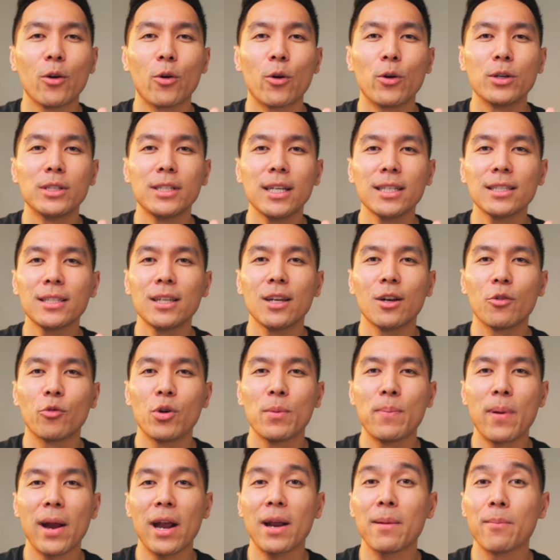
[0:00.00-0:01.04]
or just
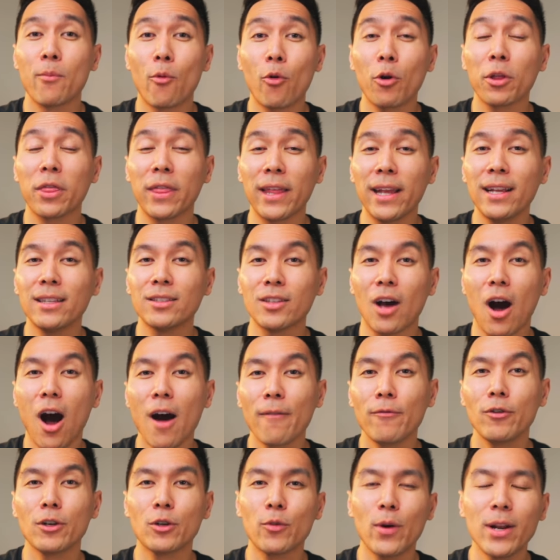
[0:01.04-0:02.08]
repair more things
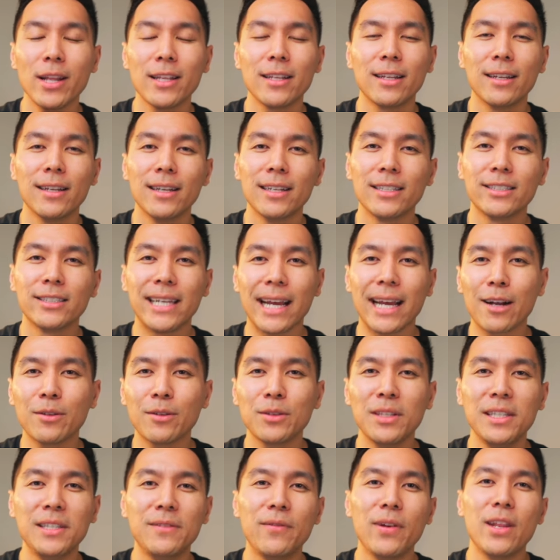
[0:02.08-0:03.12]
off your credit, check out
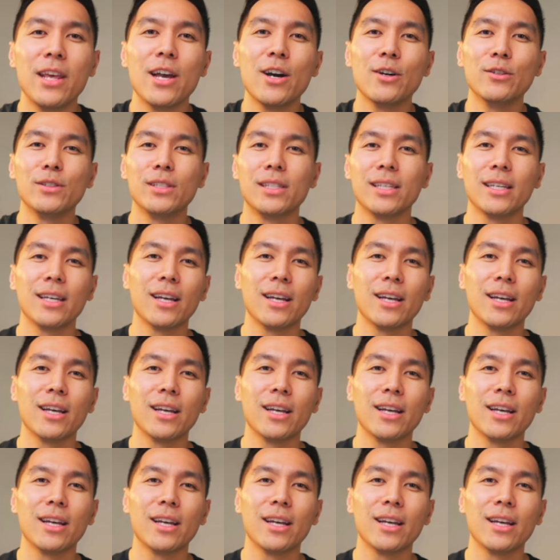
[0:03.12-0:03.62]
these videos